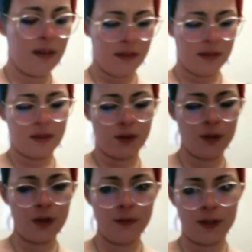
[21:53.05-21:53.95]
stove
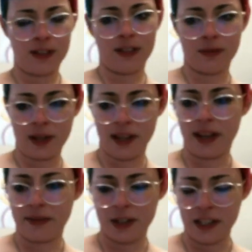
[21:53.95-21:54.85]
doesn't really have
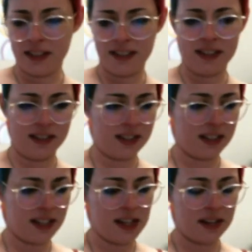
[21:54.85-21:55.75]
consistent
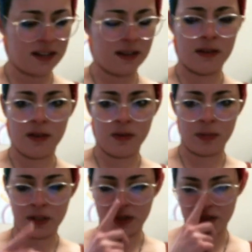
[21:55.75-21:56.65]
heat on all the
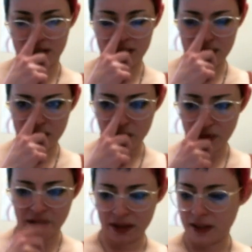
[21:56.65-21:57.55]
burners. It's a little
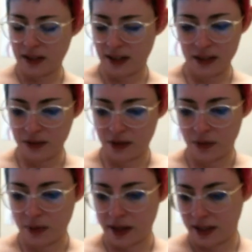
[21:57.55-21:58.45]
weird. I don't know why.